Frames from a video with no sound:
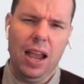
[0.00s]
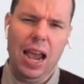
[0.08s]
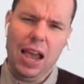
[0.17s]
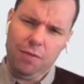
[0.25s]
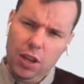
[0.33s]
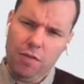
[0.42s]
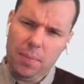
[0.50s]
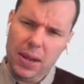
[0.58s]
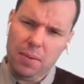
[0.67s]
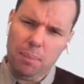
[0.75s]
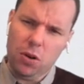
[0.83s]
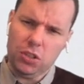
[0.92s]
Have you ever made
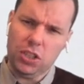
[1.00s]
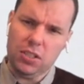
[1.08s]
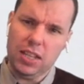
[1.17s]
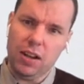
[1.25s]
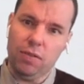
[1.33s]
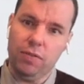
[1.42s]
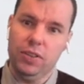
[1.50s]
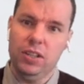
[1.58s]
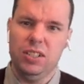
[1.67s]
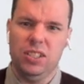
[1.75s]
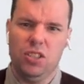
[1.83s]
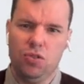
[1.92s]
a pot yourself?
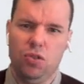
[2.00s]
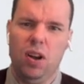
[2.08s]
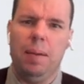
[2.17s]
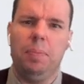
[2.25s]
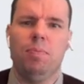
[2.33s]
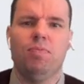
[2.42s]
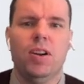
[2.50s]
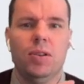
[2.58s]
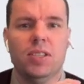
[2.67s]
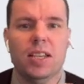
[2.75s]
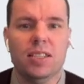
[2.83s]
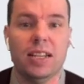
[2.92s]
Describe the
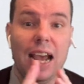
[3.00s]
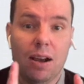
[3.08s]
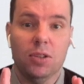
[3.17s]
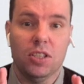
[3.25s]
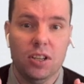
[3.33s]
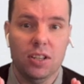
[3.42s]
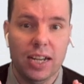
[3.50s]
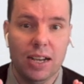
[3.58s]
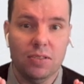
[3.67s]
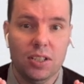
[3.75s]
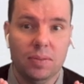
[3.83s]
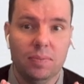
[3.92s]
process and how it turned out.